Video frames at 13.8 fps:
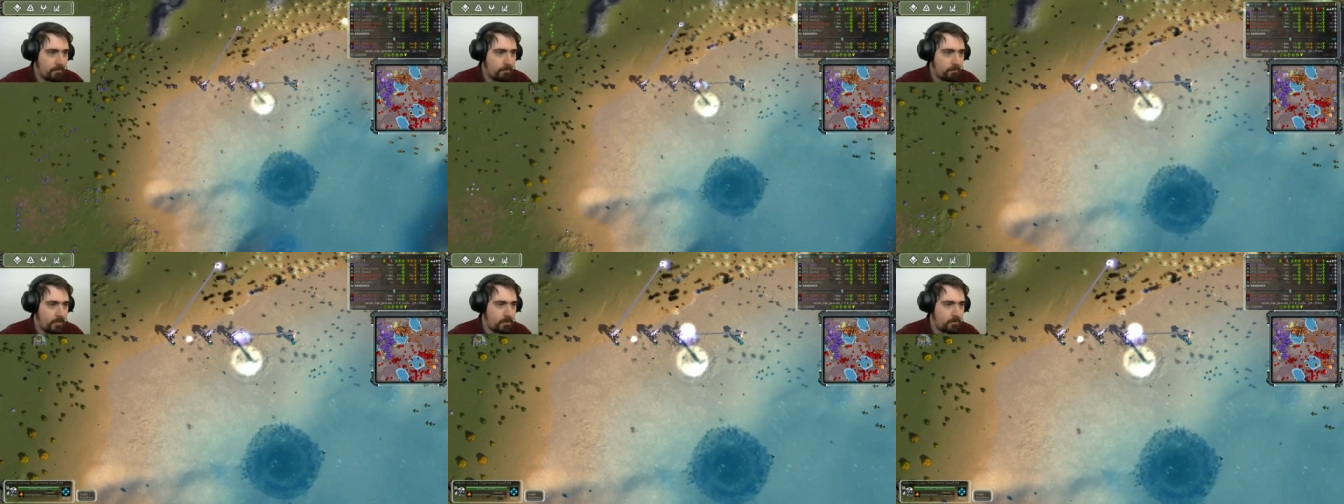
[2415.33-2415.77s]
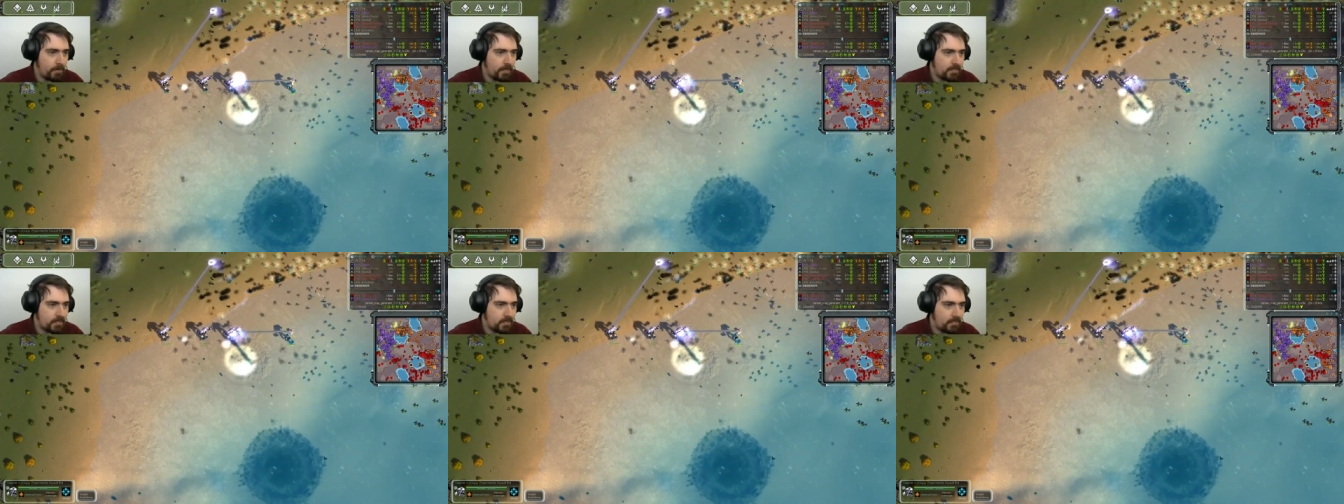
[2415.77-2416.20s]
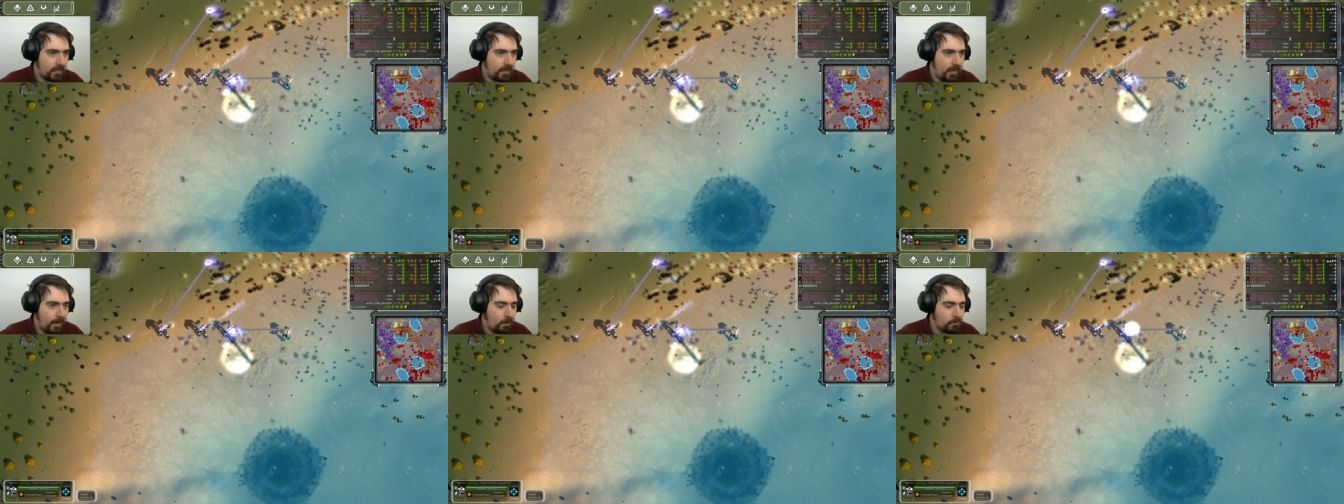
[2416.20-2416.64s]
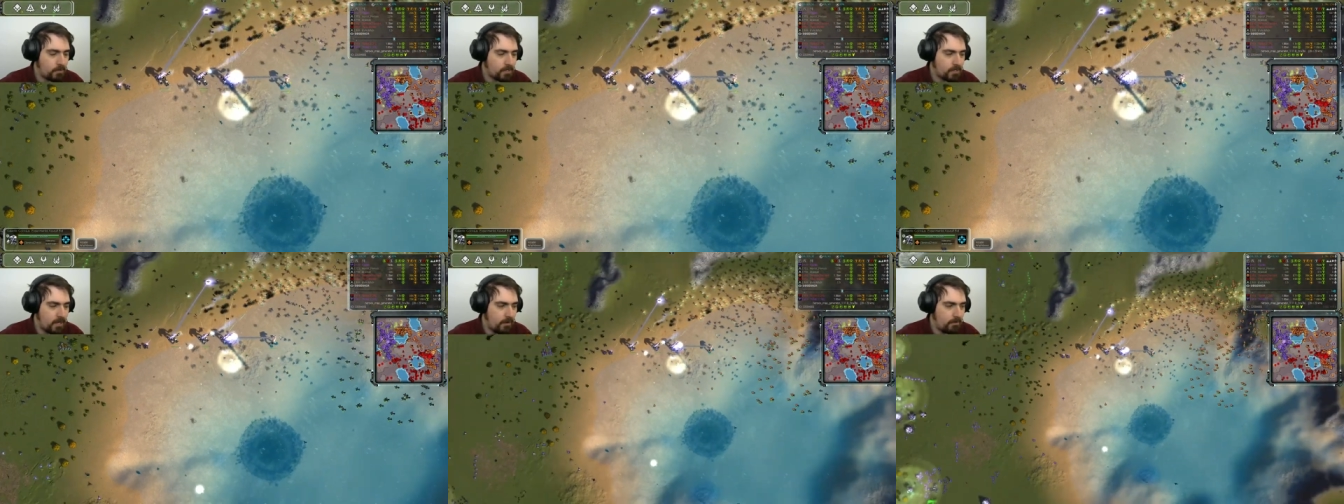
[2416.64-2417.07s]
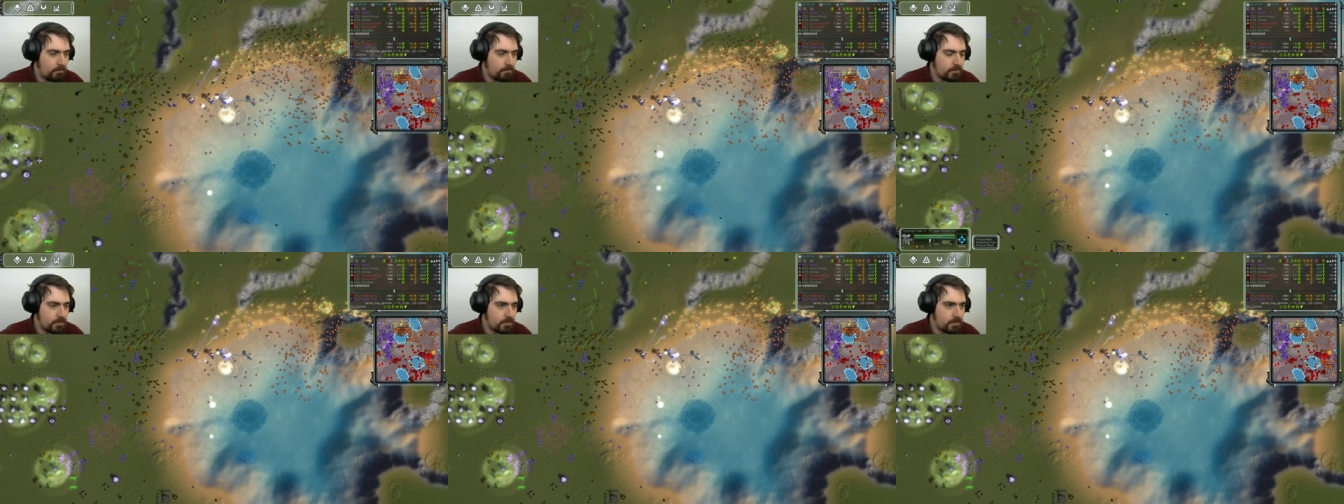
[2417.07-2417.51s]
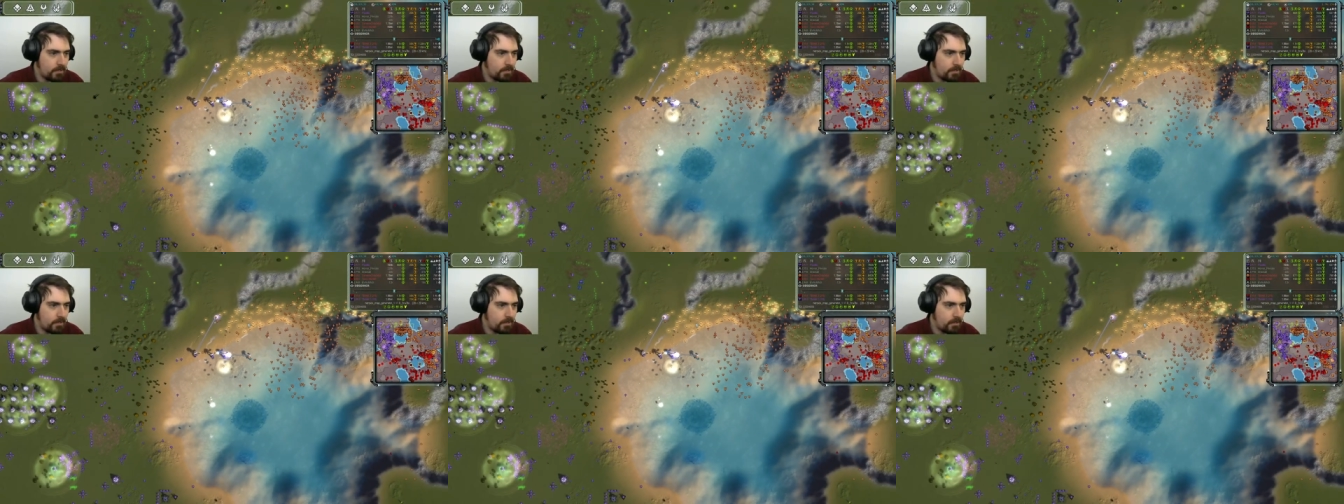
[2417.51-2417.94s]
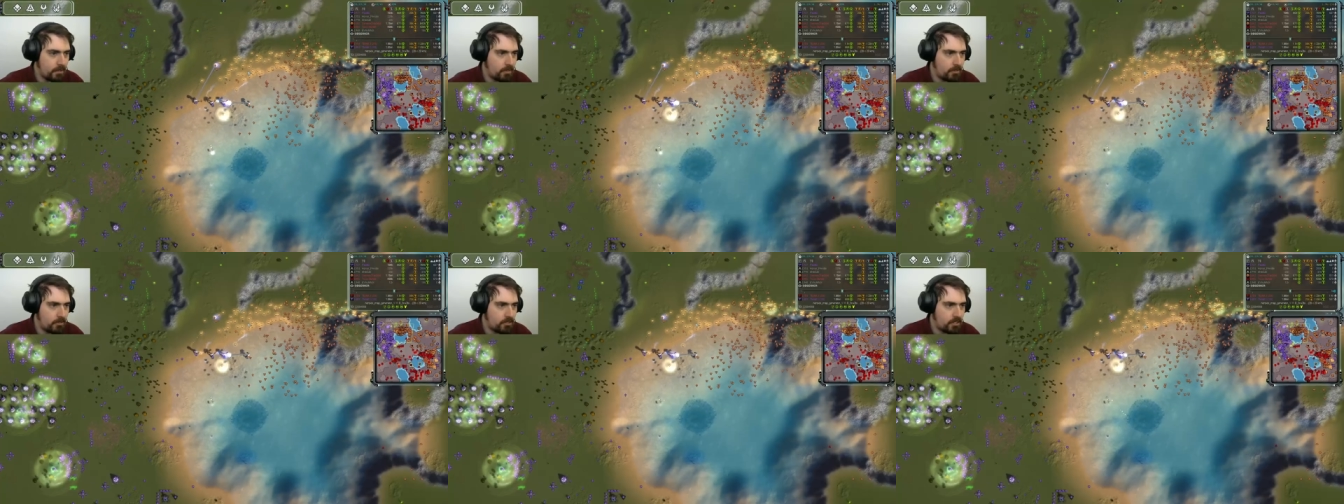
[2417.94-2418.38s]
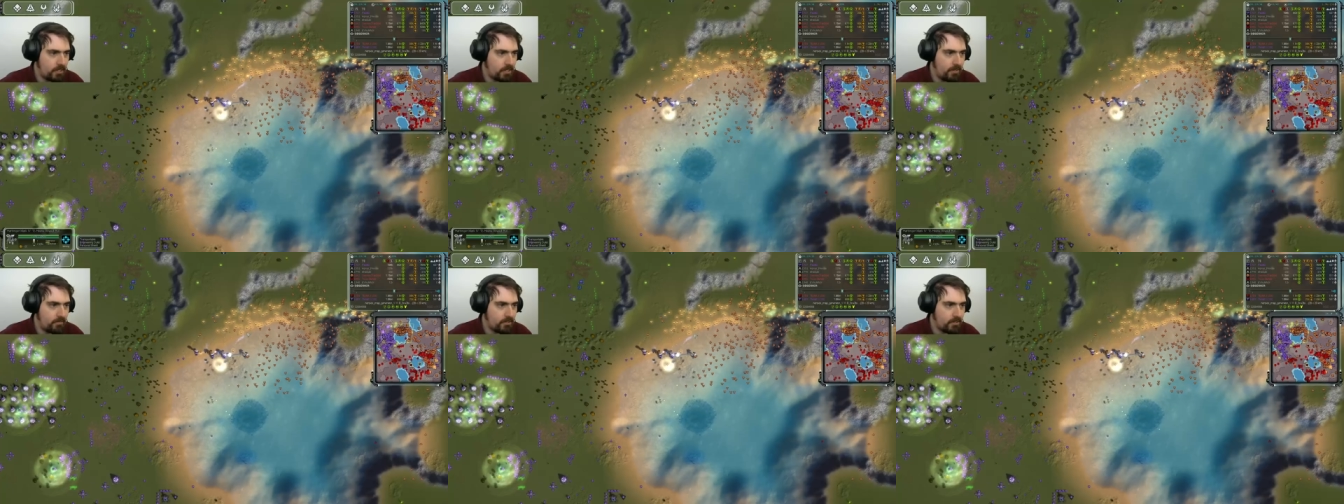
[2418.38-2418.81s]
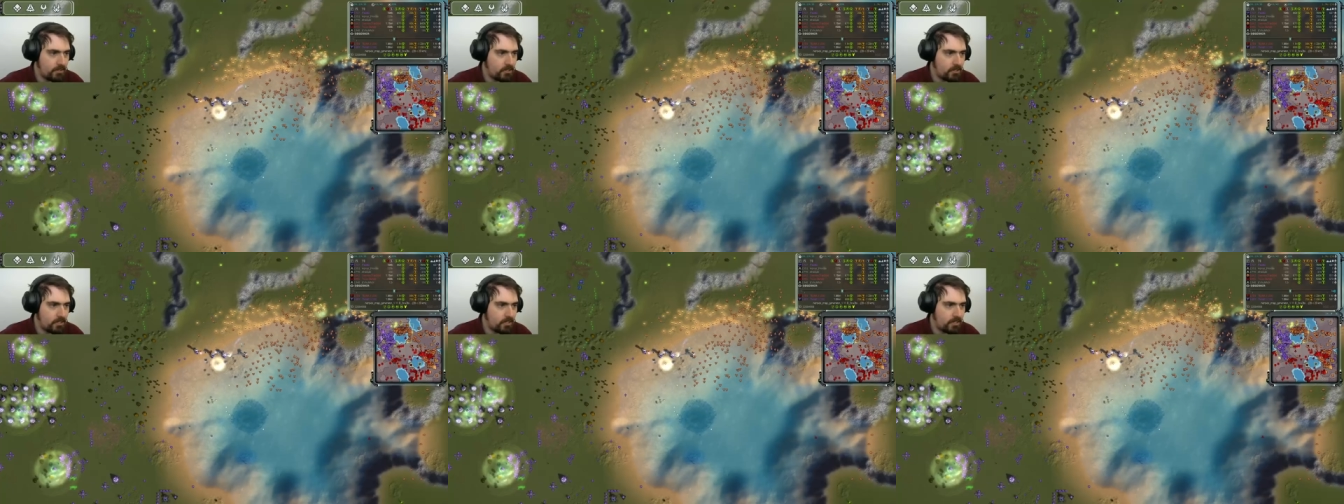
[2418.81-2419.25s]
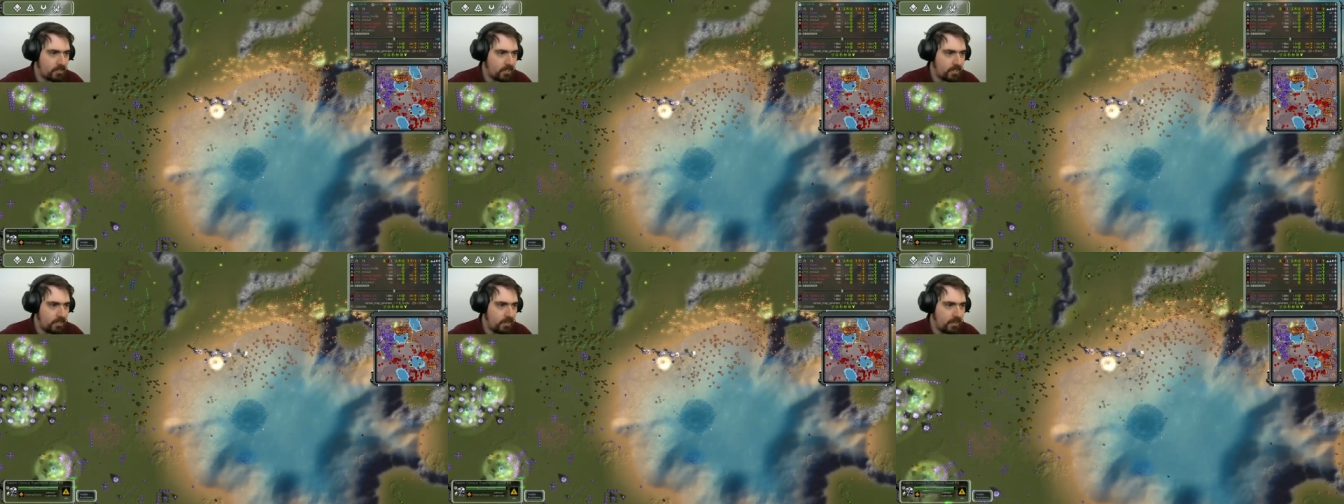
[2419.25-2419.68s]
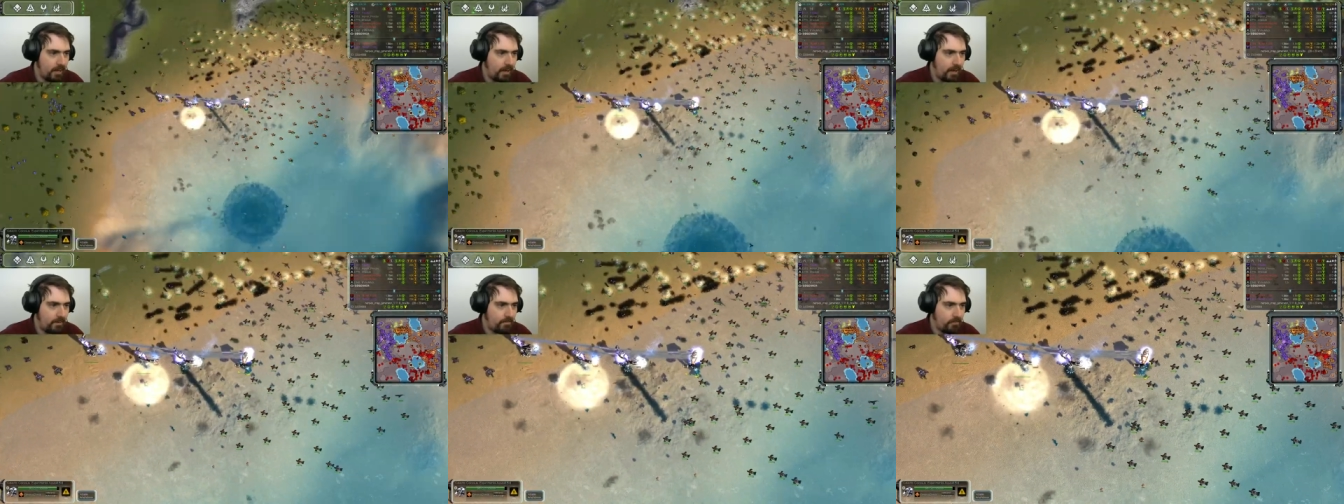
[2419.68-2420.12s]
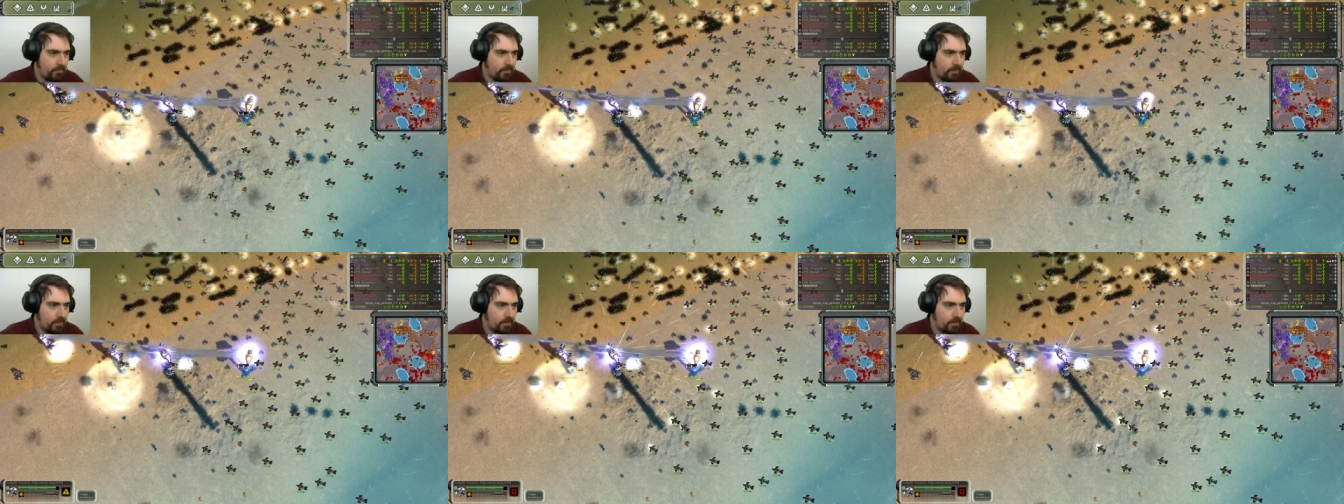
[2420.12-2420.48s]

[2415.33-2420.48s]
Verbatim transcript: Meanwhile, out comes Geneva's GC and